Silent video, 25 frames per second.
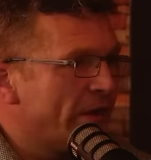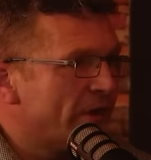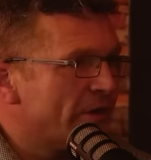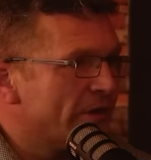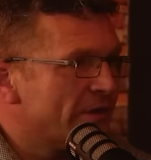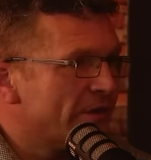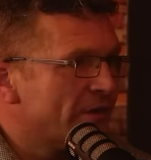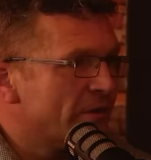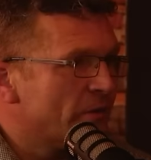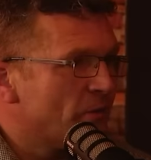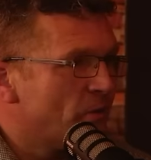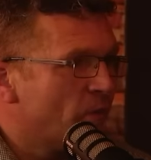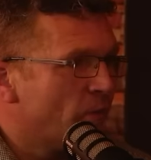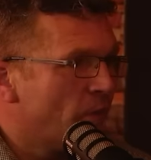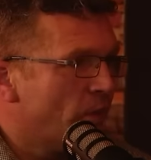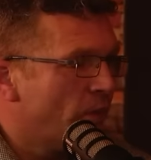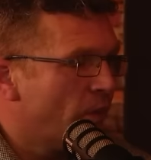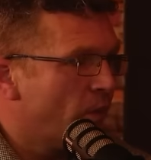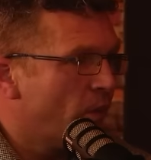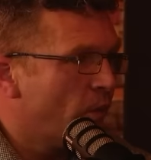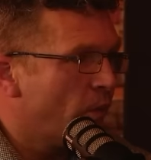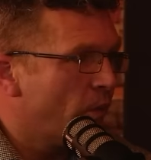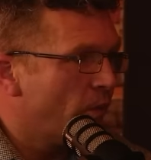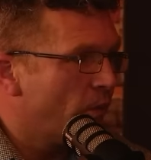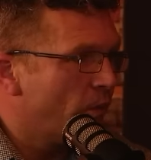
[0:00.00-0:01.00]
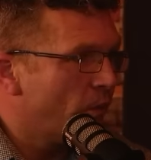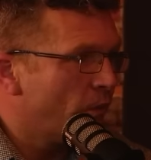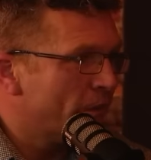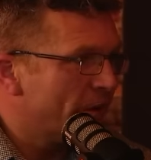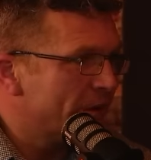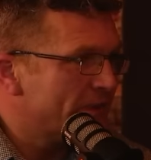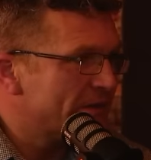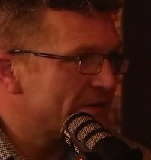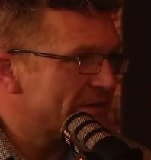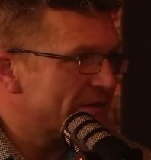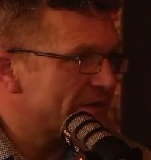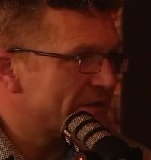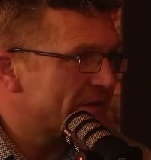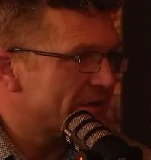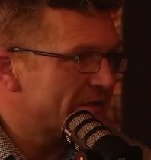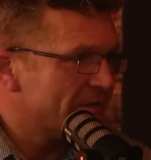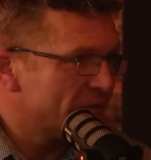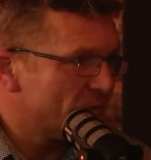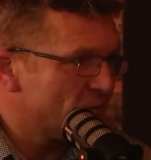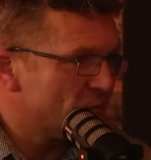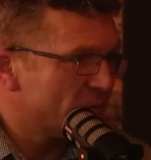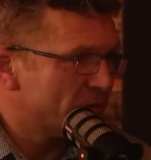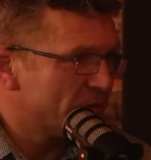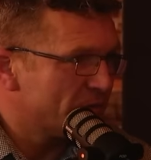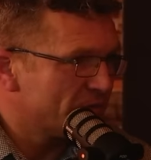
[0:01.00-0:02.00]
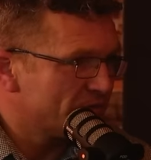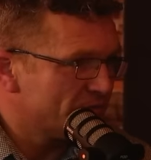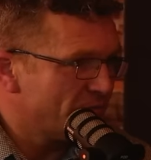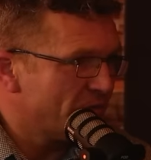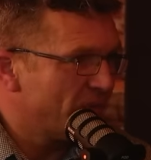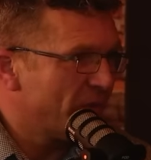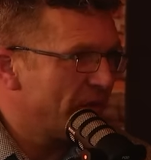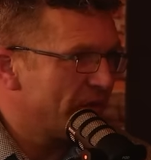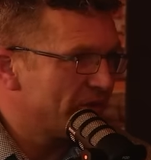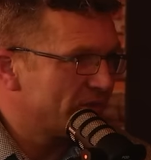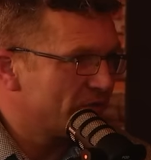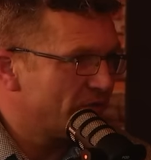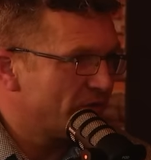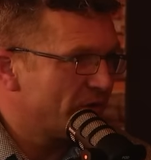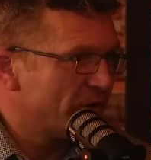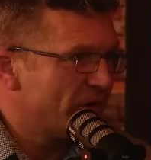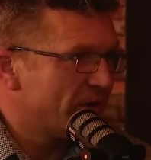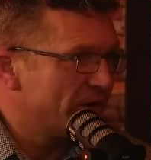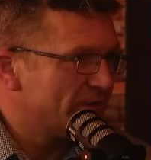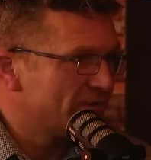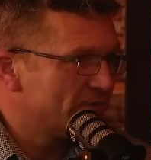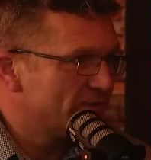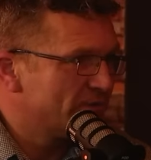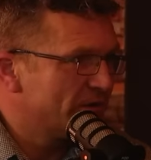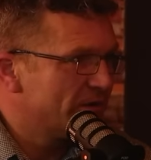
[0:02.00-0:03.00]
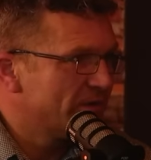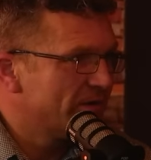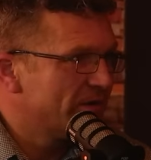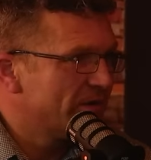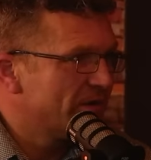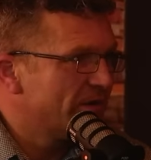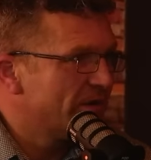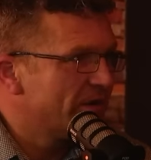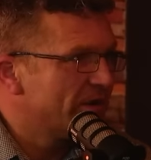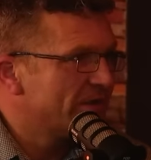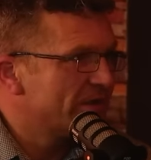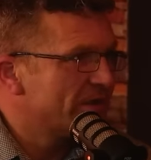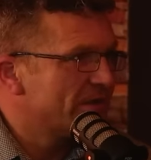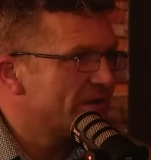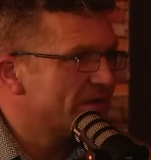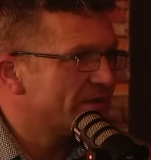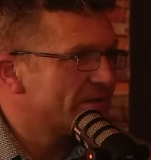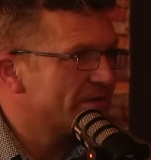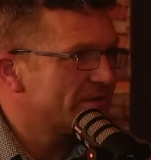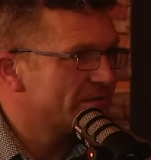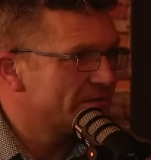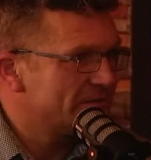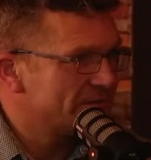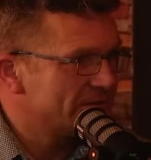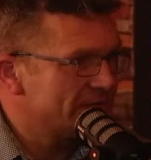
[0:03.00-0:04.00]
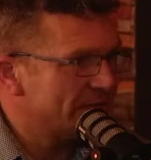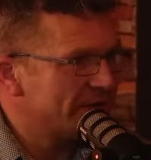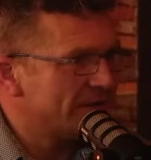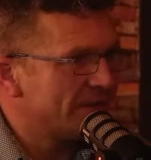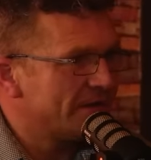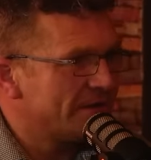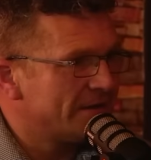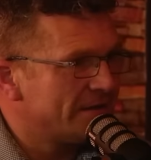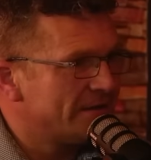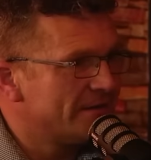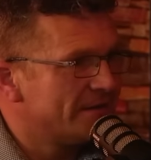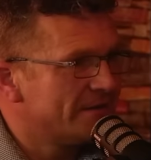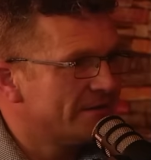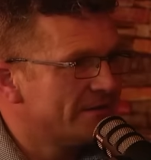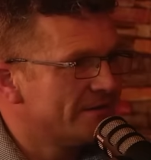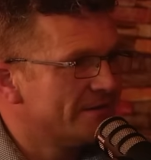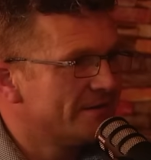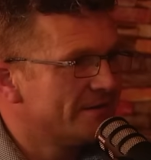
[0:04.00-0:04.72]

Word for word: when I when I say I knew there was something else going on as well, I kind of seen